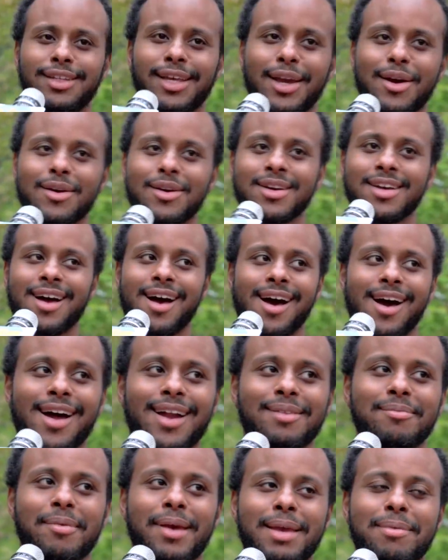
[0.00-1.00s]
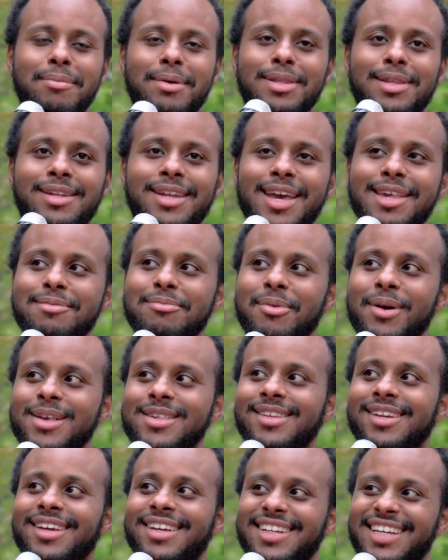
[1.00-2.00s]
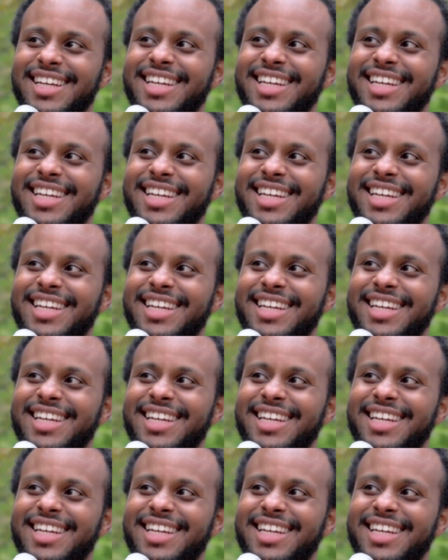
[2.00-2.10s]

Dear God, make me the next president.